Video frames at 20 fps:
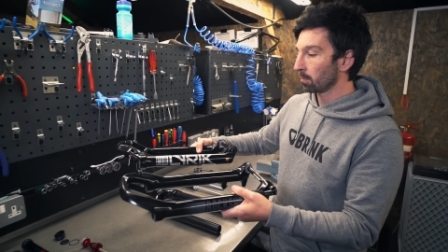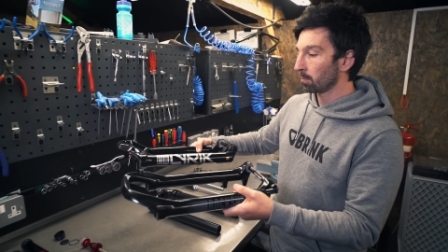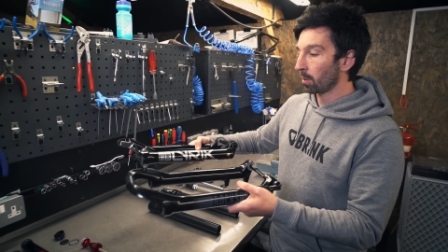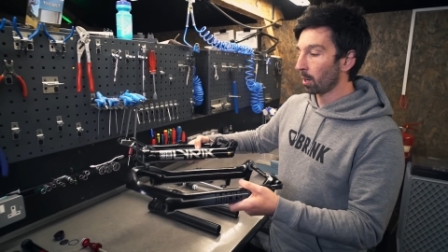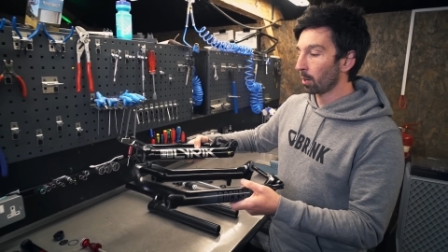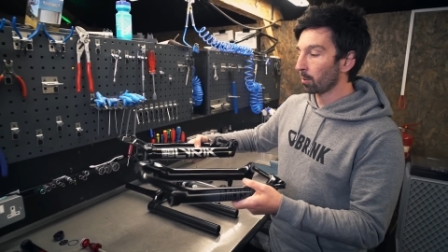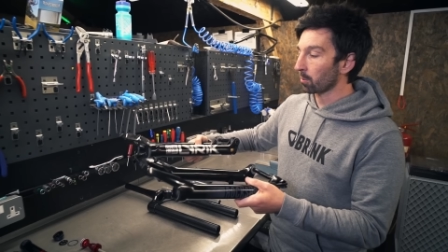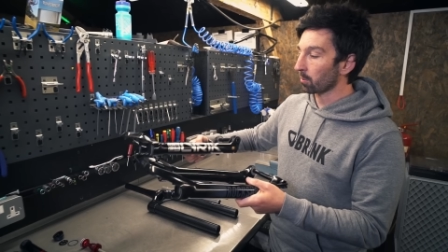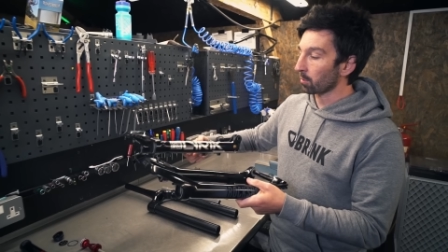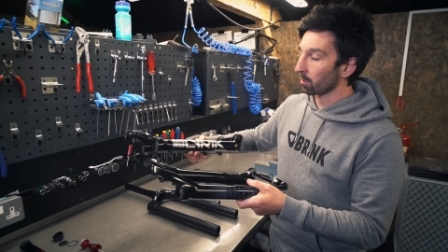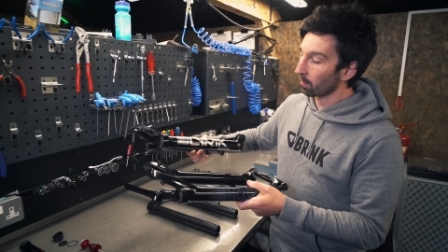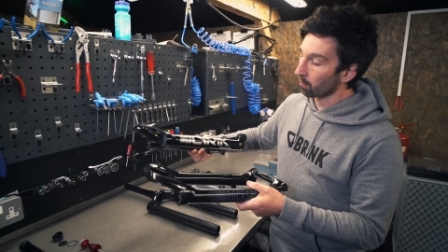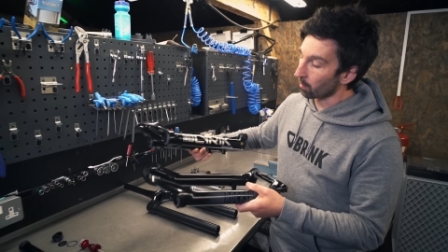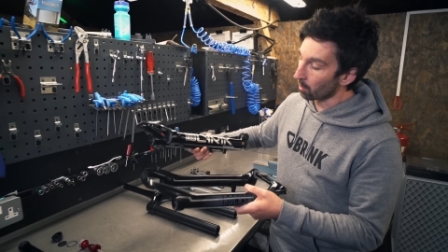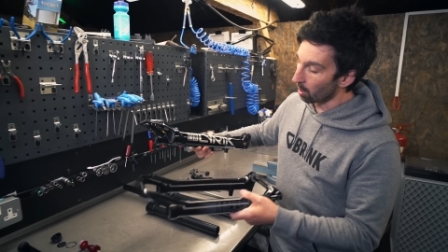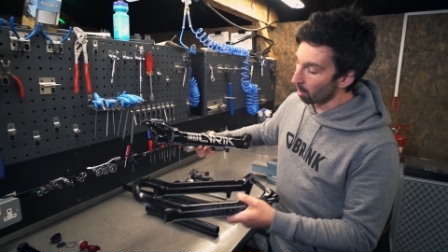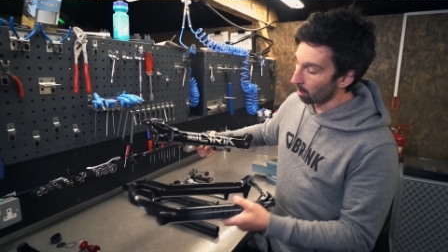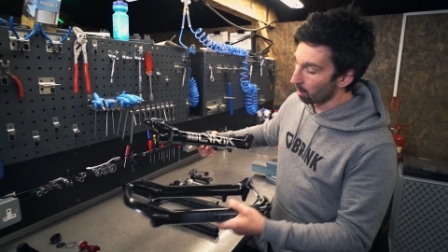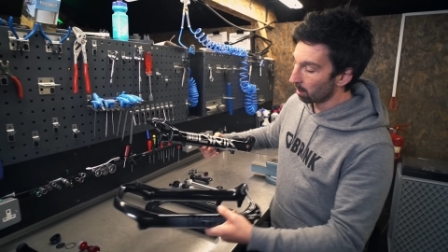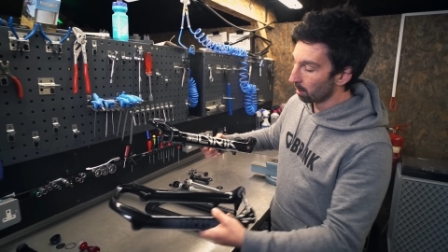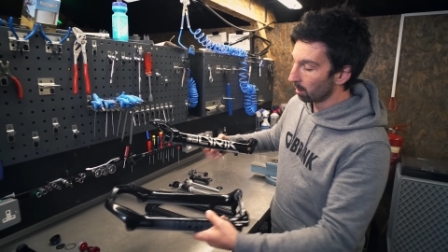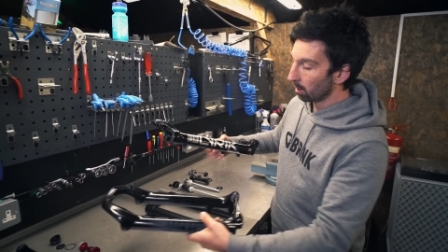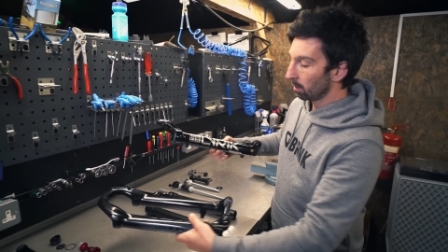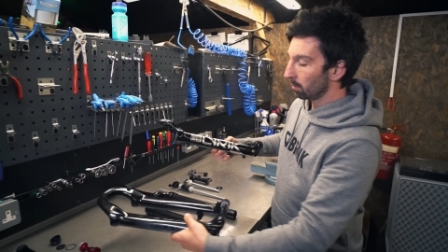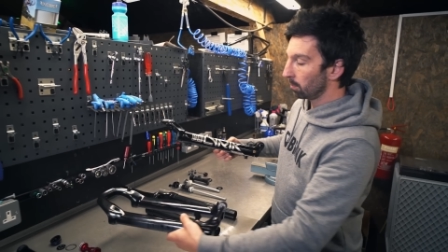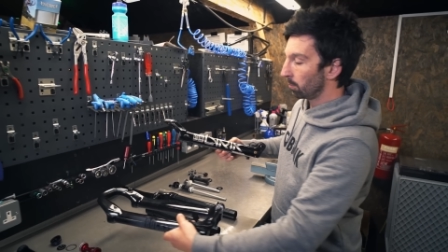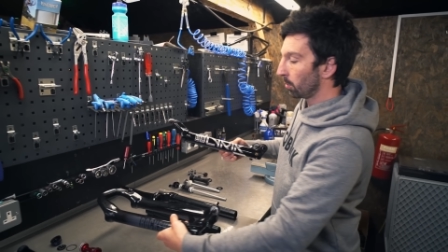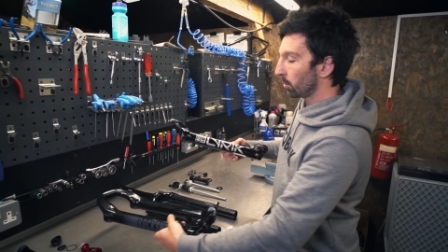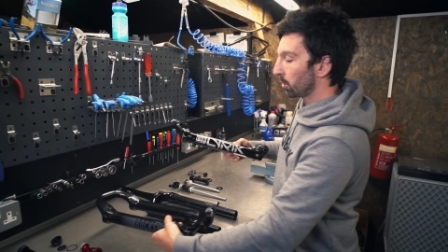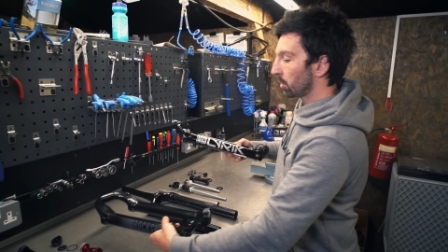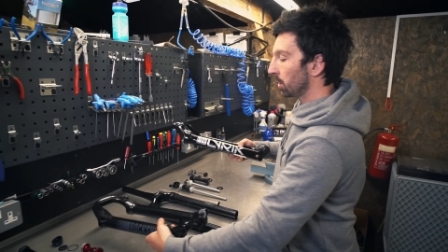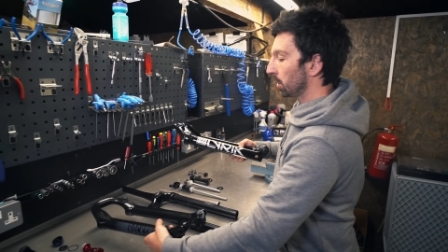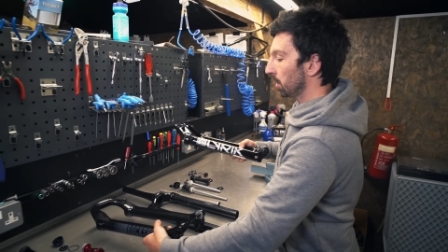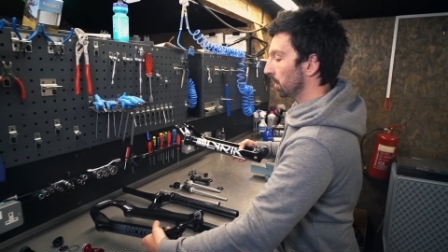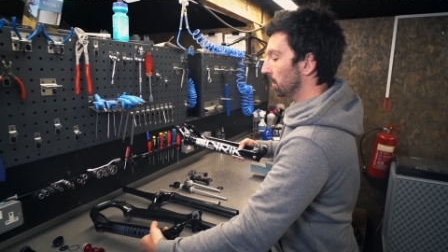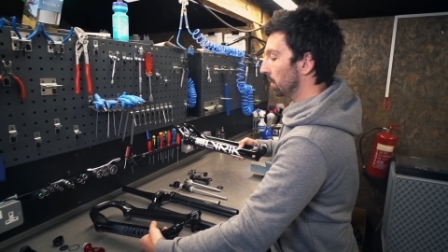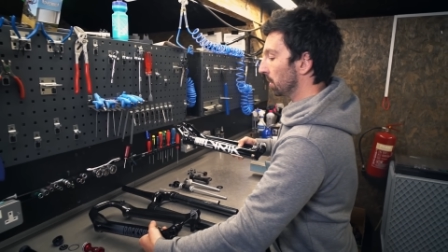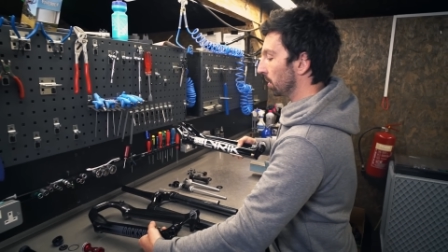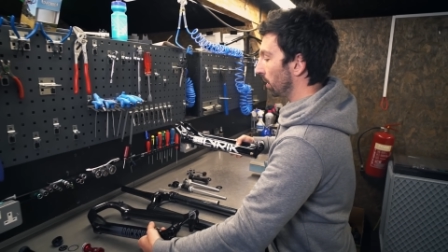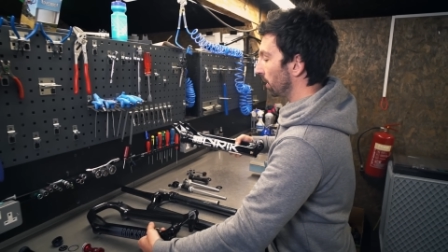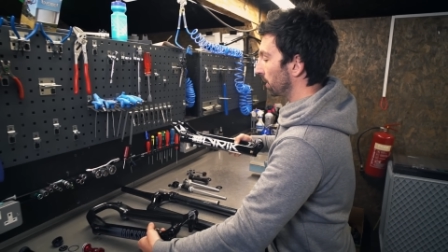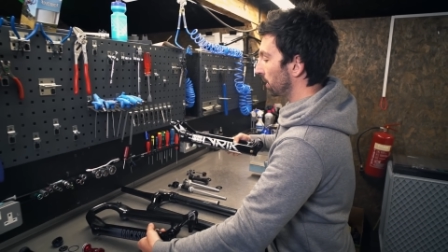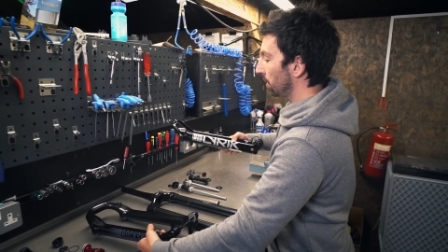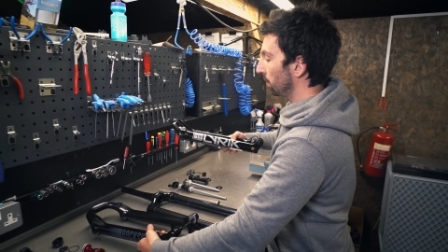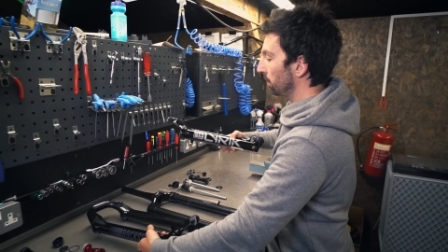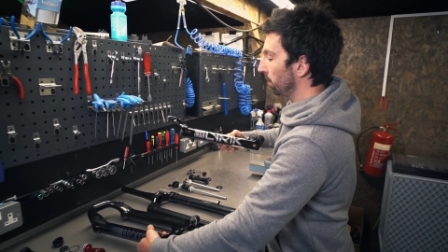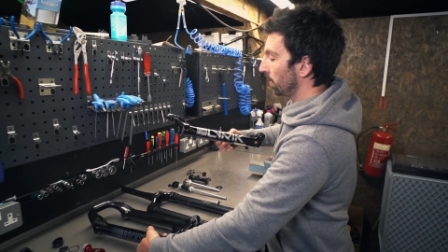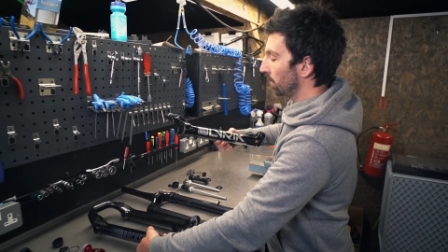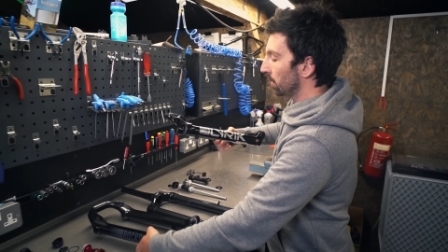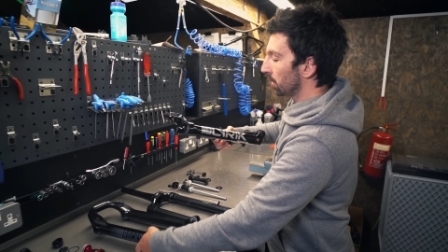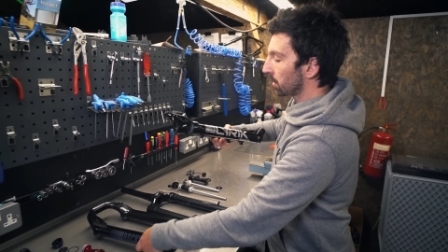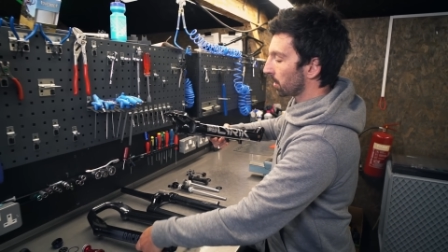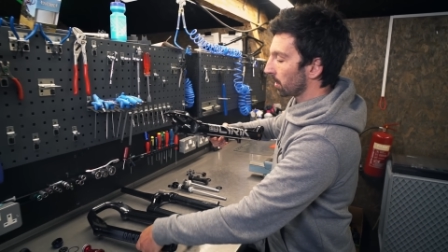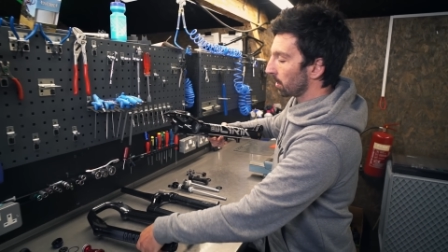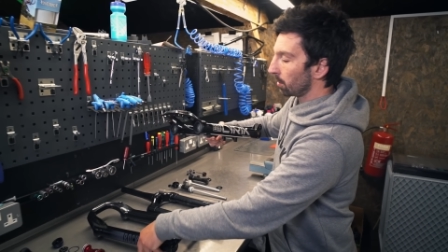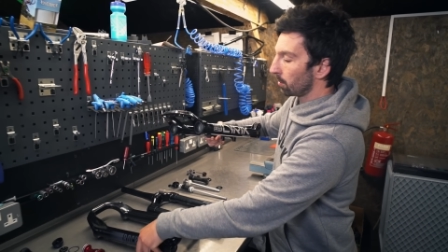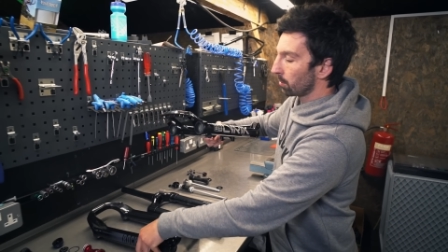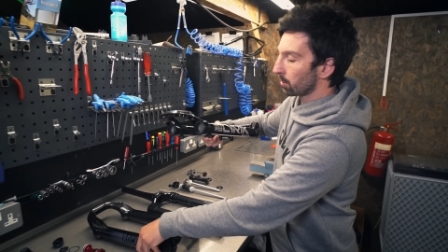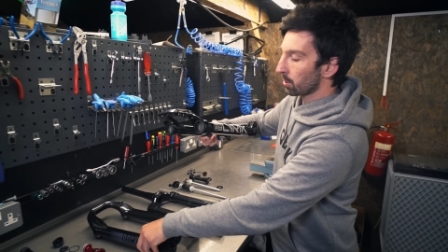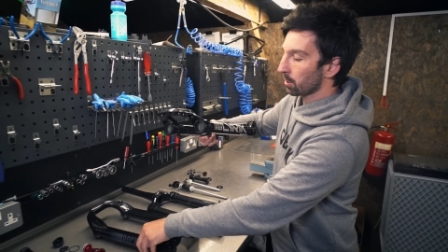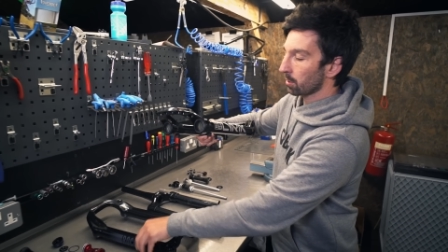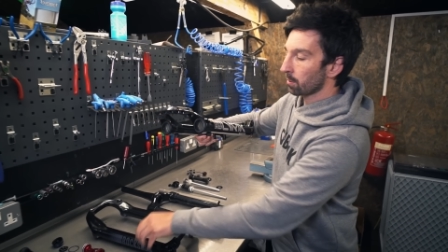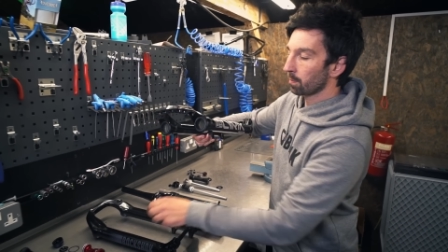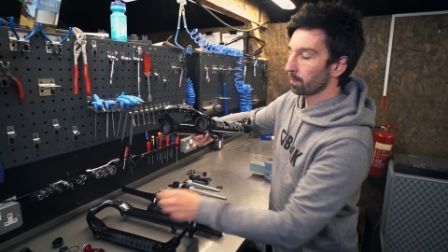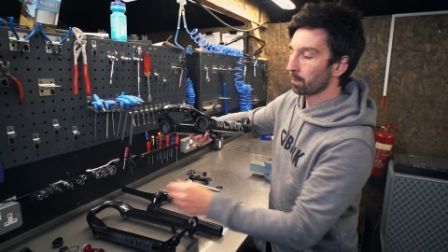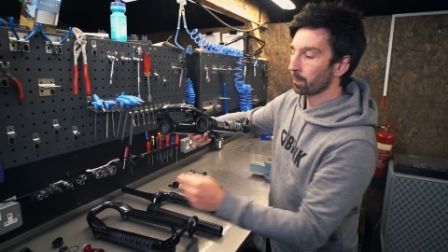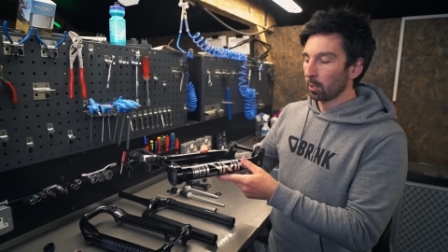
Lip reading: both have got bushes inside them and seals.